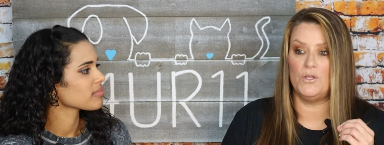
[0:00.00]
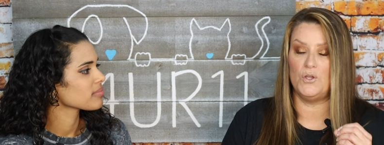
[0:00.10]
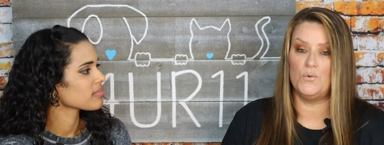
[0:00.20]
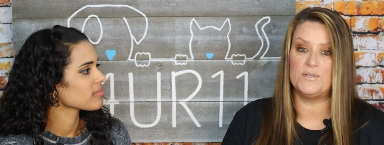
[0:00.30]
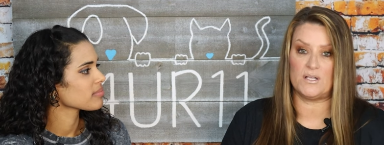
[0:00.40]

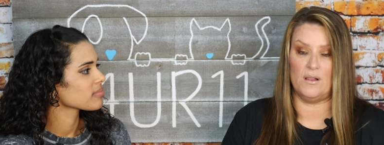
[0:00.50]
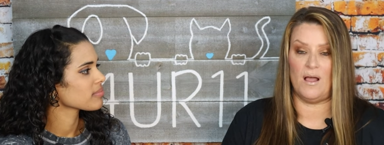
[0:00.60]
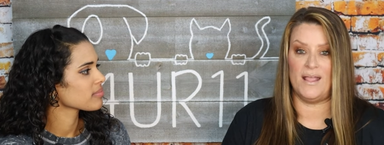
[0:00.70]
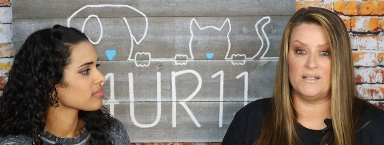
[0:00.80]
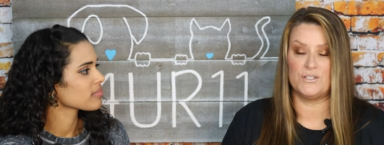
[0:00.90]
Speaker 1: you as
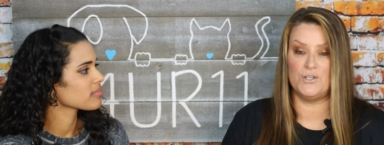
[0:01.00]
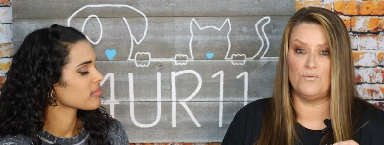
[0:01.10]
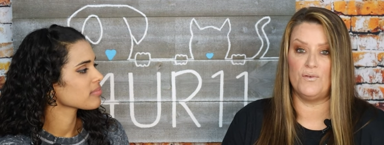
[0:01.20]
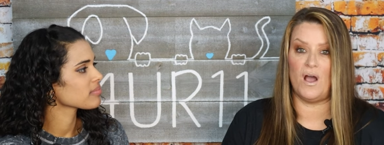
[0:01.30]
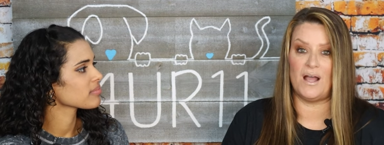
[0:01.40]
clients,
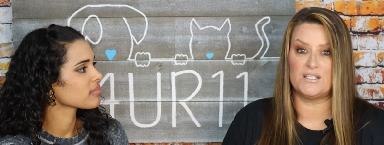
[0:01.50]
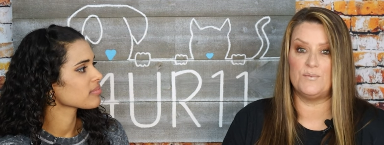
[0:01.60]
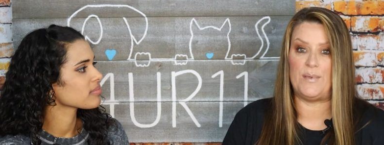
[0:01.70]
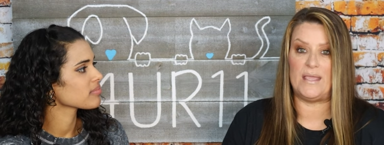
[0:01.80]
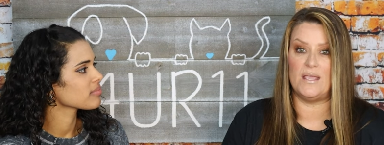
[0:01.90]
you've got
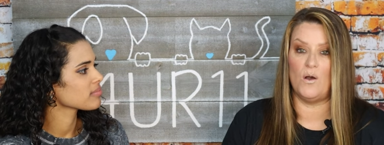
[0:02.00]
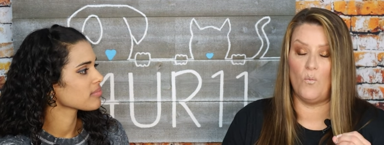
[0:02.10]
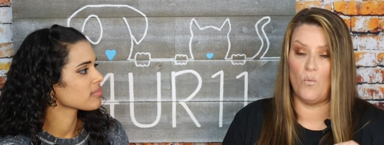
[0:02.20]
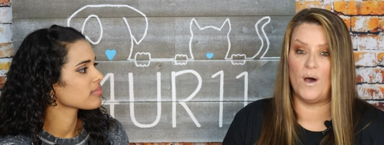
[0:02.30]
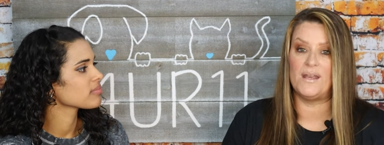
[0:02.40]
to be
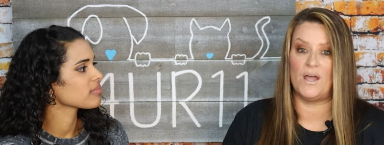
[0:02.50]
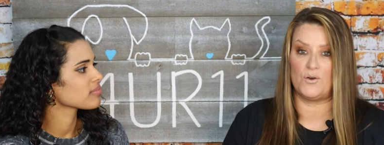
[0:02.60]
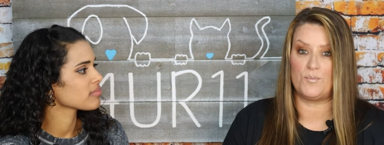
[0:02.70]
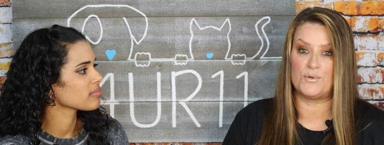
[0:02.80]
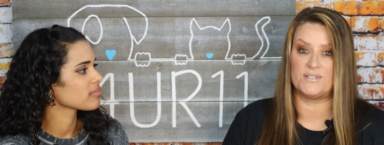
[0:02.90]

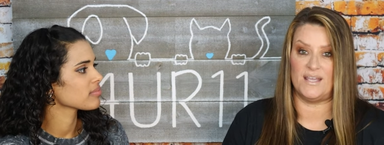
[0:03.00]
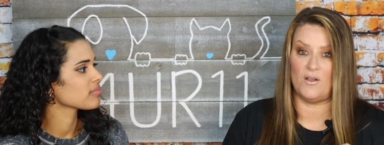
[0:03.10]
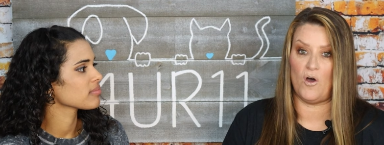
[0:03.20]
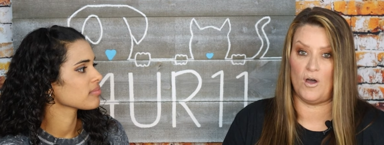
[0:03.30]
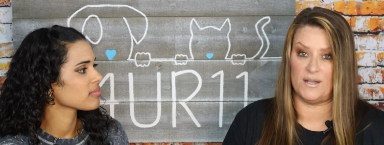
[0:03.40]

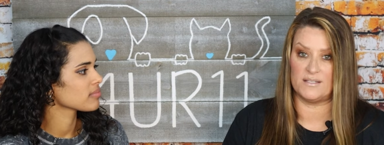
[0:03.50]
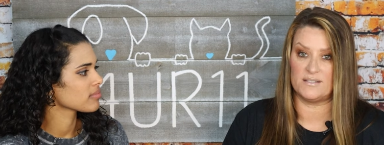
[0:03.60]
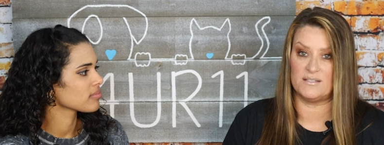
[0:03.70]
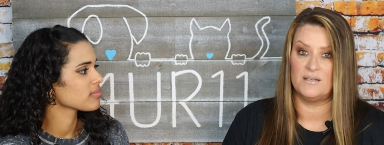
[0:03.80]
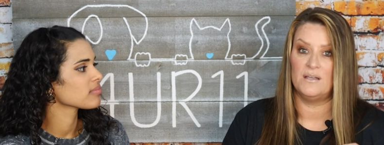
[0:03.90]
100%
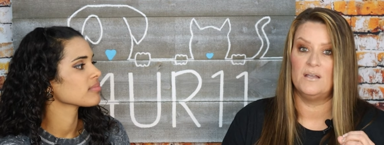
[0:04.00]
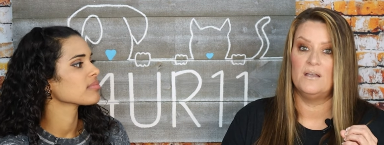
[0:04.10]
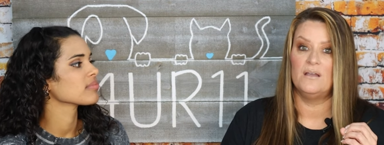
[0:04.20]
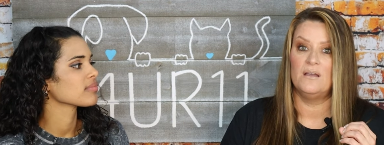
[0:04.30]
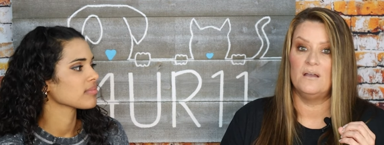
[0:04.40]
honest
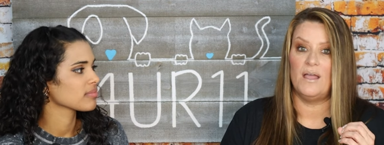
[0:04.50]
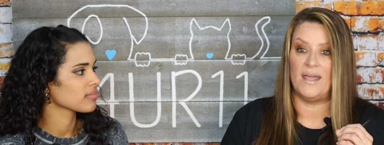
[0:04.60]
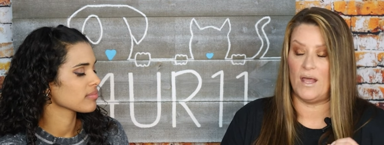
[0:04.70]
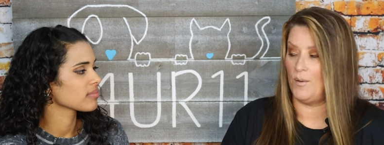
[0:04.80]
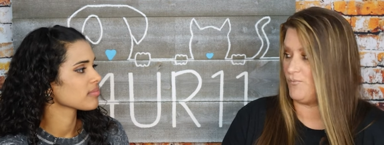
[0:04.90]

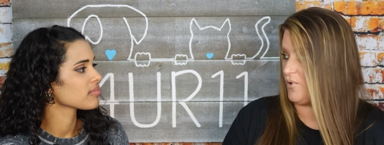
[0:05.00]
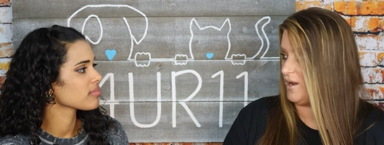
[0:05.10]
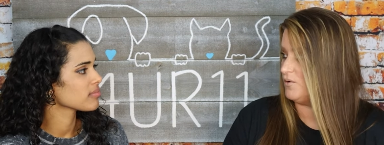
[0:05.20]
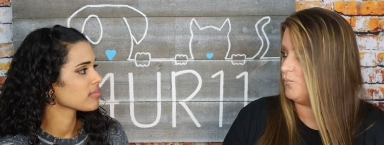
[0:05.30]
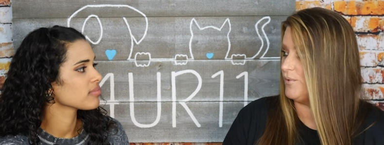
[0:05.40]
and
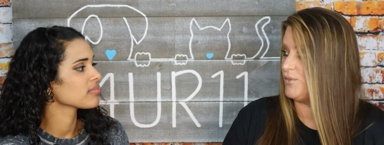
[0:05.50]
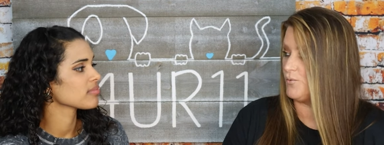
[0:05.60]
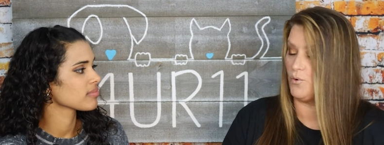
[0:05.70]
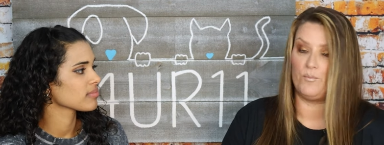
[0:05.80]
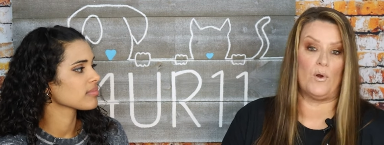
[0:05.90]
upfront with
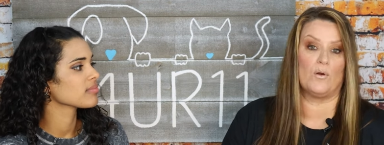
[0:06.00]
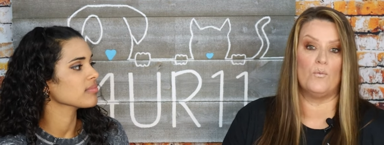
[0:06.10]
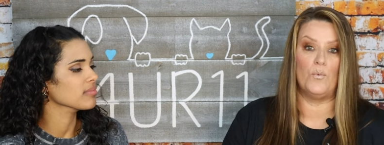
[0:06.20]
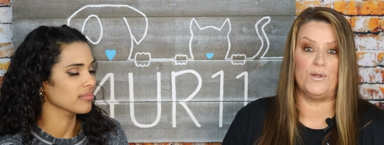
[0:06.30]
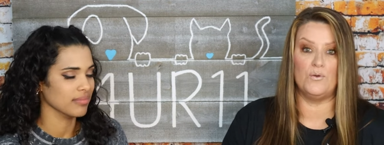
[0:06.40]
the
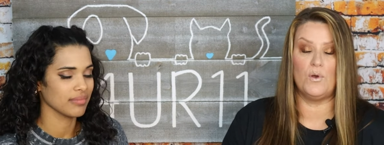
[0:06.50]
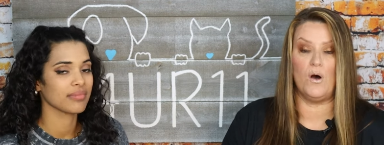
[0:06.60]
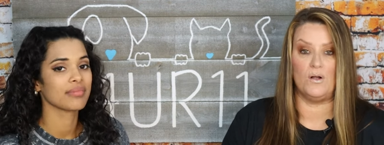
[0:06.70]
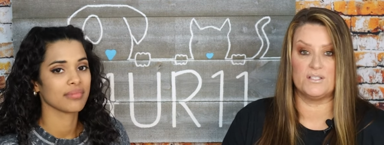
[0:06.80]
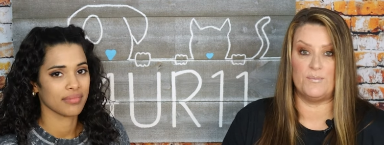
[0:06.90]
groomer when you
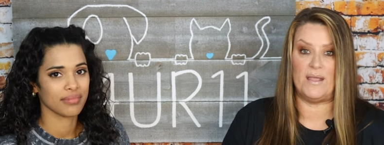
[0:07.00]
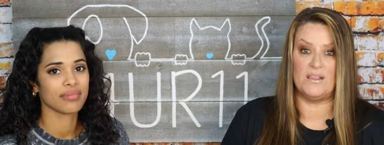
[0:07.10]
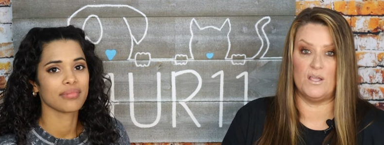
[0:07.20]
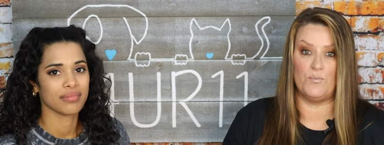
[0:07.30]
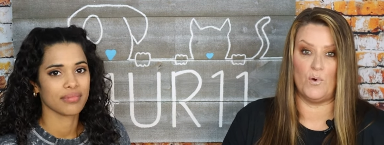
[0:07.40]
call to
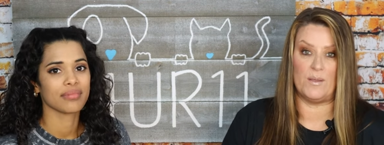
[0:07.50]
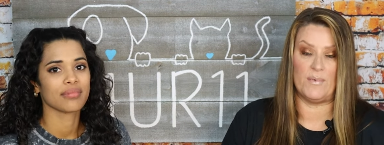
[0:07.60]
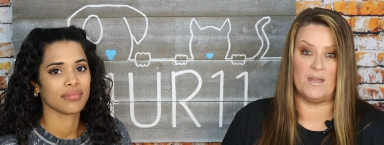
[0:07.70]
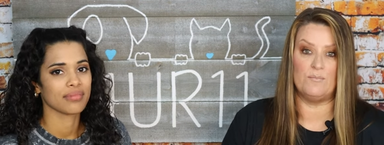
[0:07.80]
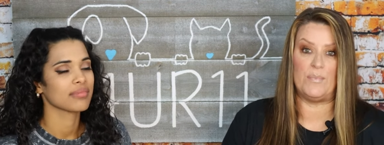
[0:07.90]
make the
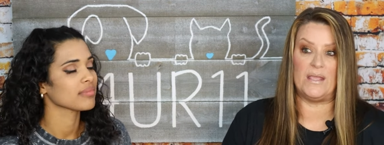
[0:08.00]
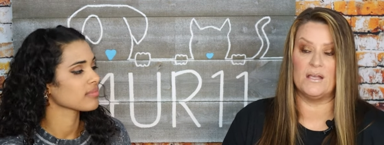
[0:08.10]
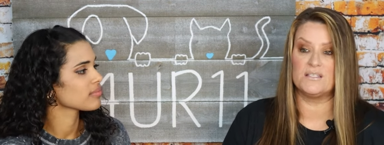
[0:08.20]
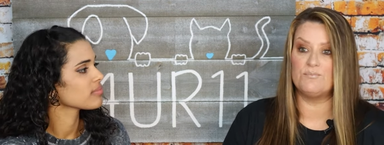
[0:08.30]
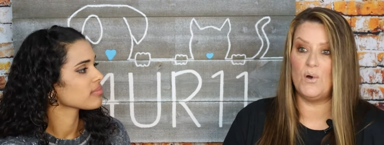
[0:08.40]
appointment
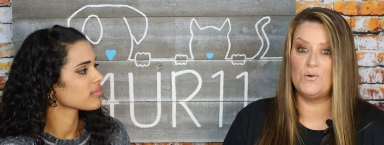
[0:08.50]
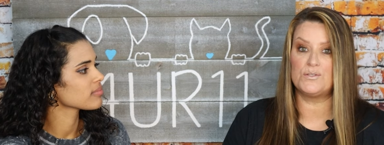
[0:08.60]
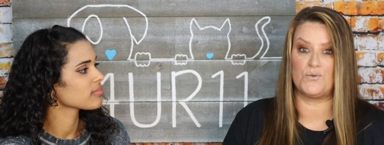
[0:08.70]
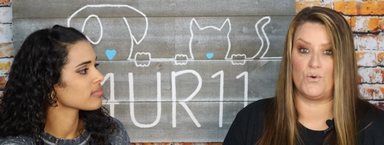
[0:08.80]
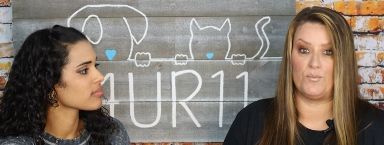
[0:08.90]
because
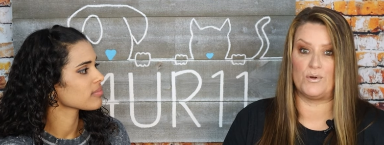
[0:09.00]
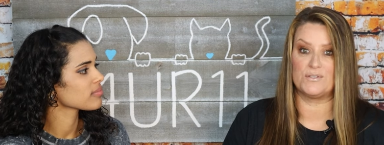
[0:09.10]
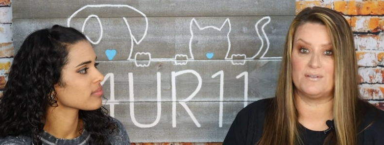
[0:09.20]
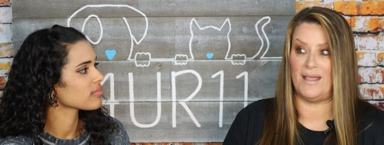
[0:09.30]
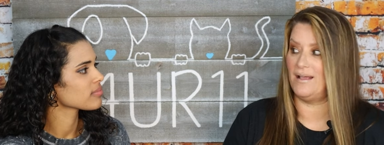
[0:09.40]
most
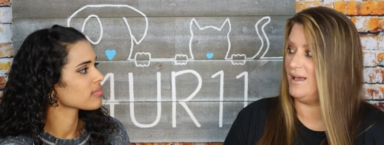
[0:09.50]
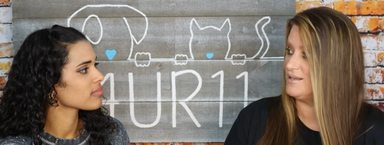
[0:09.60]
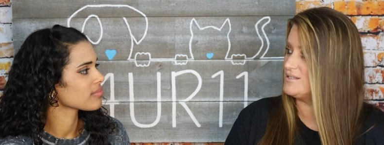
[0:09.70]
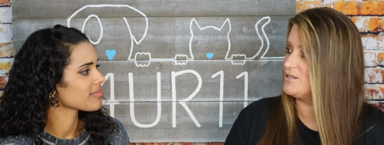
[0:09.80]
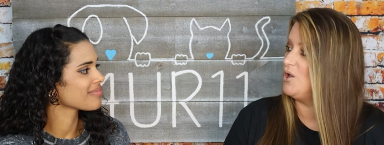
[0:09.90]
groomers, like
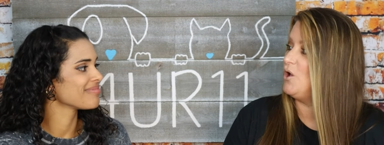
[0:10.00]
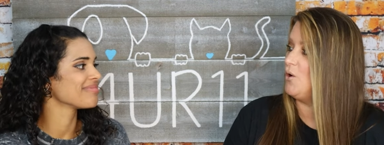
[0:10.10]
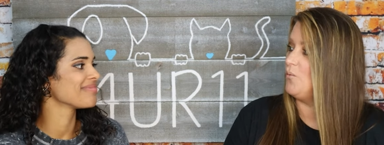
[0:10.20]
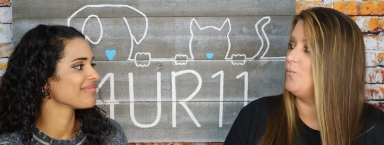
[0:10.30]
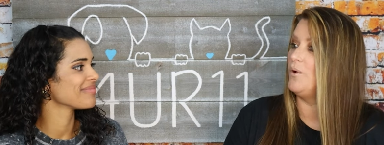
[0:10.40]
us,
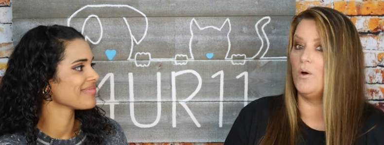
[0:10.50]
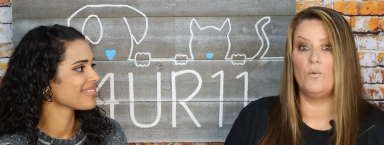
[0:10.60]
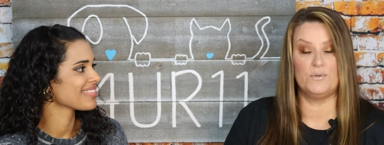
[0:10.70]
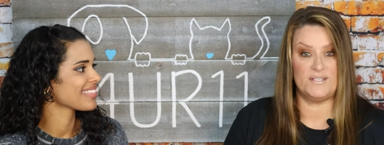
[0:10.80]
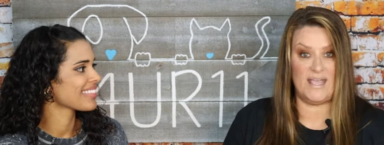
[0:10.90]

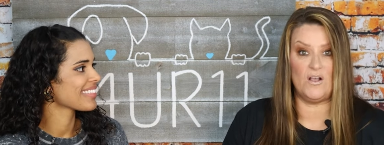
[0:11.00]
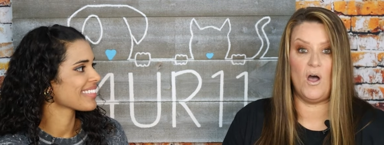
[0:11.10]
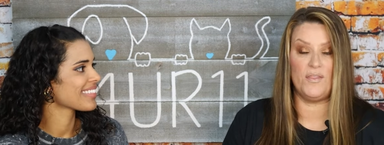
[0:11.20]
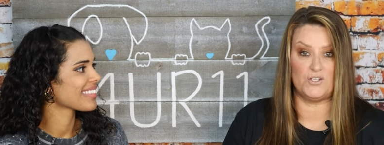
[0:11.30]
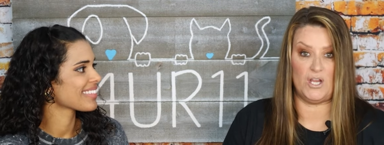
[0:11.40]
will take
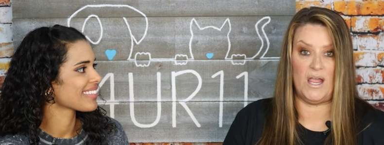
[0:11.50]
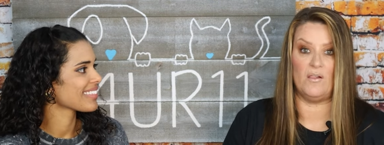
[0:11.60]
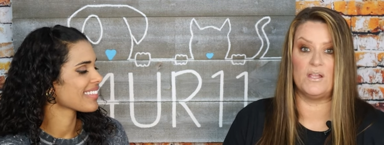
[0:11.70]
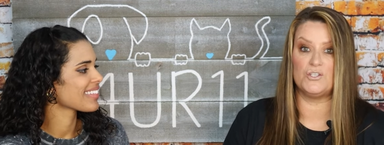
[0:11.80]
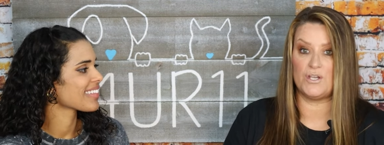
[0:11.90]
on the
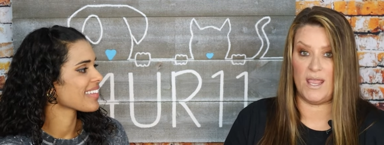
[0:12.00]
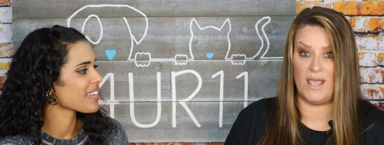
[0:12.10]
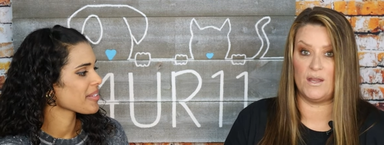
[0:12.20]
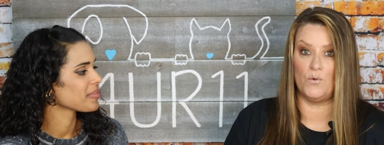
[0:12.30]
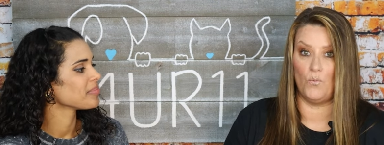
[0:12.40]
challenge
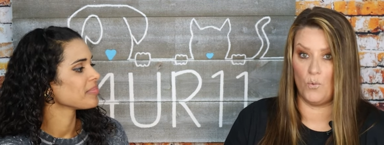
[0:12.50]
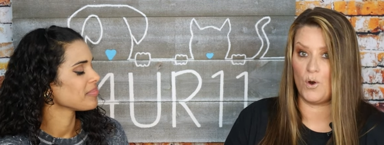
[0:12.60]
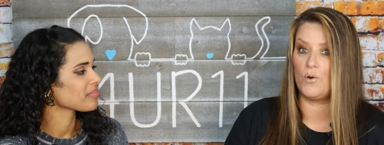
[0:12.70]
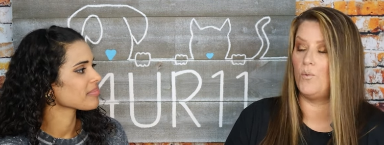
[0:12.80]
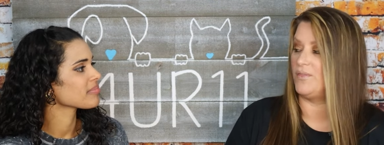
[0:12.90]
and
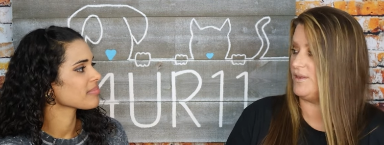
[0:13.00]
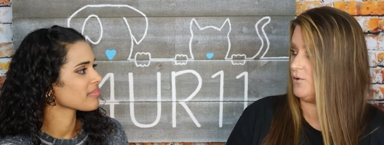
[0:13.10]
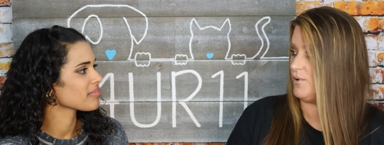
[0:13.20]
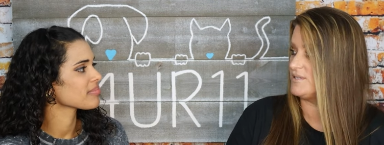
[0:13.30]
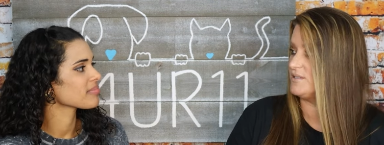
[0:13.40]
work with
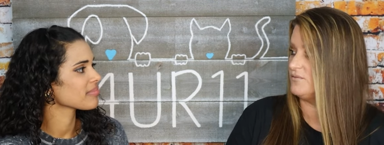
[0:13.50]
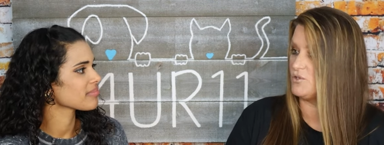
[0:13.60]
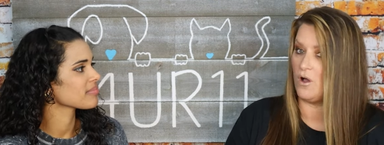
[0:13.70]
an aggressive